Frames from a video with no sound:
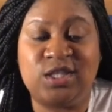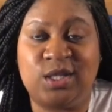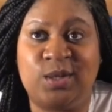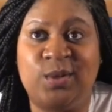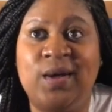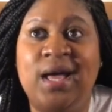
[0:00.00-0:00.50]

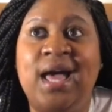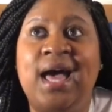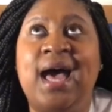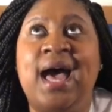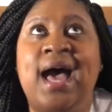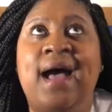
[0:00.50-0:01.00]
So
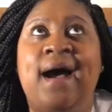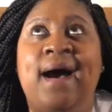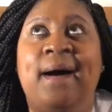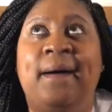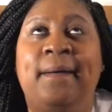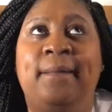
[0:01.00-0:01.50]

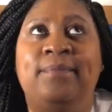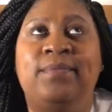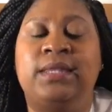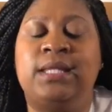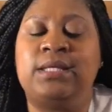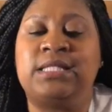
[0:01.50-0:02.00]

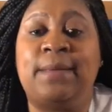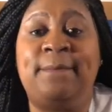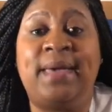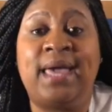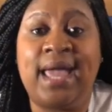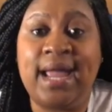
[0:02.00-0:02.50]
it's a
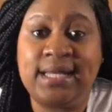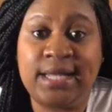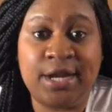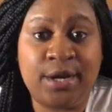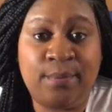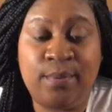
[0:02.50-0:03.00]
packed
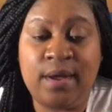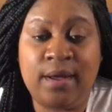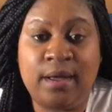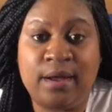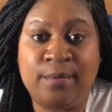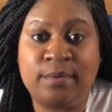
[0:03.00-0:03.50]

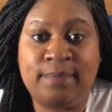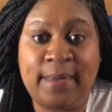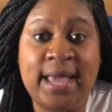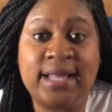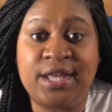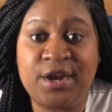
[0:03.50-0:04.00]

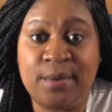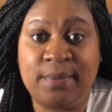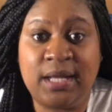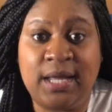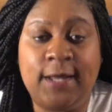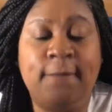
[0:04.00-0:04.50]

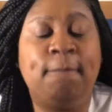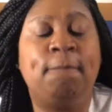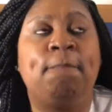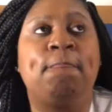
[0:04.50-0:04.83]
airplane.